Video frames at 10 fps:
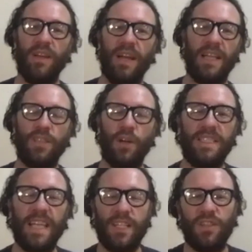And so
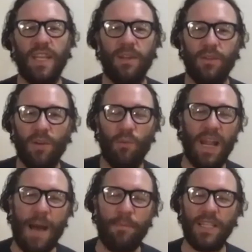essentially what
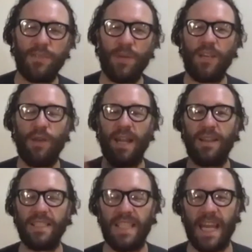happened is we created
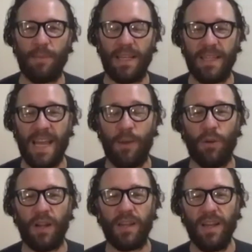this segmented
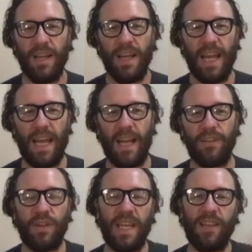network, and
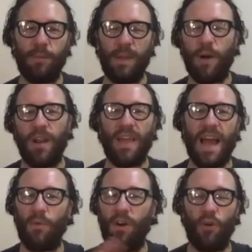you could either be part of
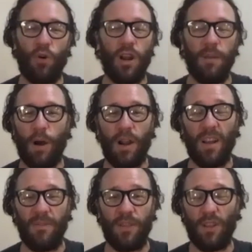that one or part
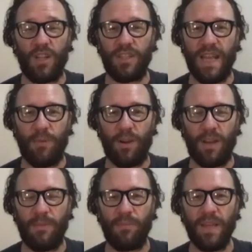of the larger
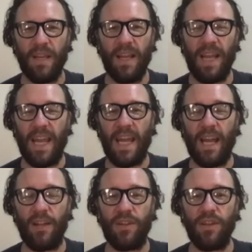network.
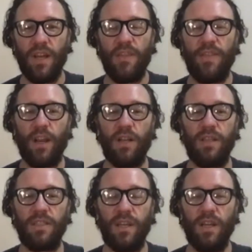And
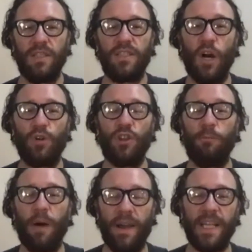there's social
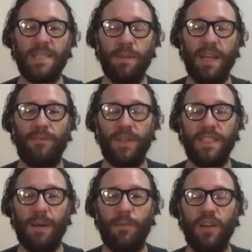punishment for
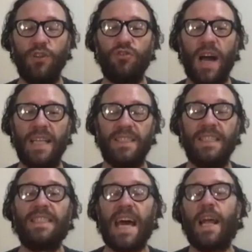someone who tries to
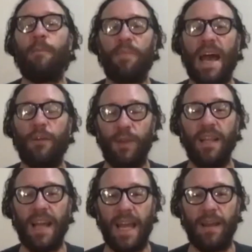set up that relay.